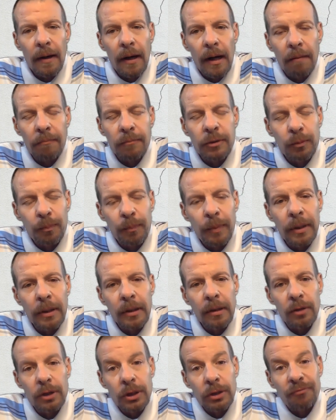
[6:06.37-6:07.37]
I'm
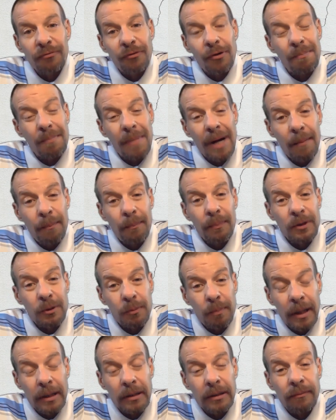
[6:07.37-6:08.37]
speaking just from my
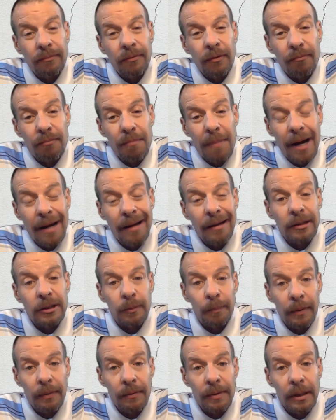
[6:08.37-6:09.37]
perspective of my
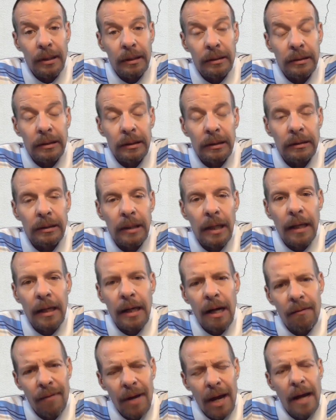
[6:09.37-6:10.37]
experiences.
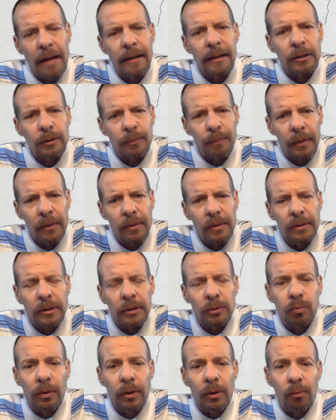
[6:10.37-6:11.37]
And I've had
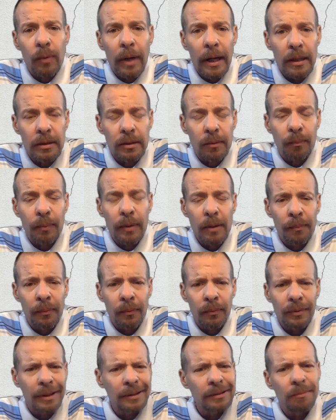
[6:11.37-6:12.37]
experiences with a range of
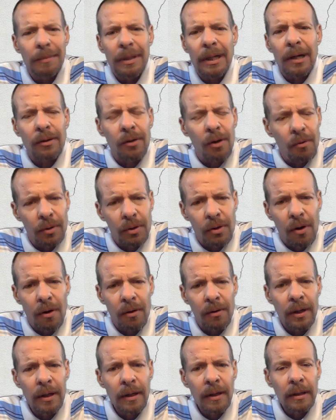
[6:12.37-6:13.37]
people. Doesn't mean I know it
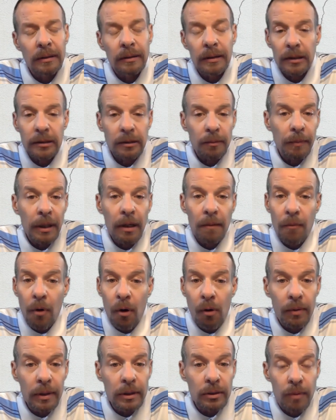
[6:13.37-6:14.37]
all. Doesn't mean I'm
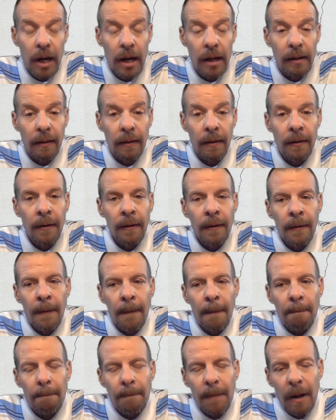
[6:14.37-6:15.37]
always right.
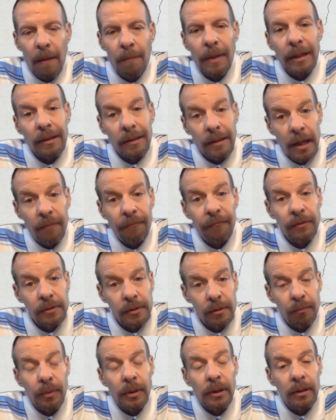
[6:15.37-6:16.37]
I make an effort
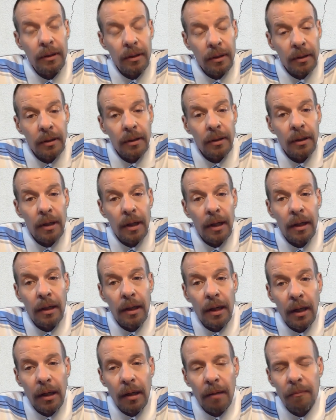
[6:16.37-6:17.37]
to be,
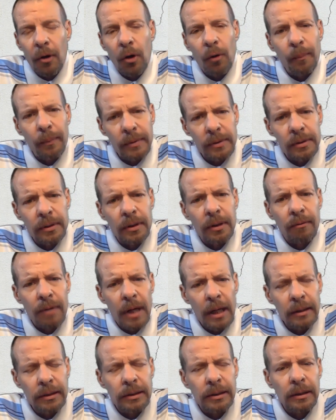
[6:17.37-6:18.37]
and I'm open to
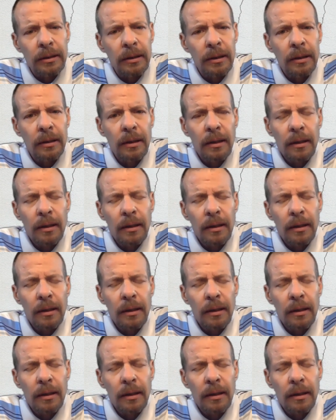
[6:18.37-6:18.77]
correction.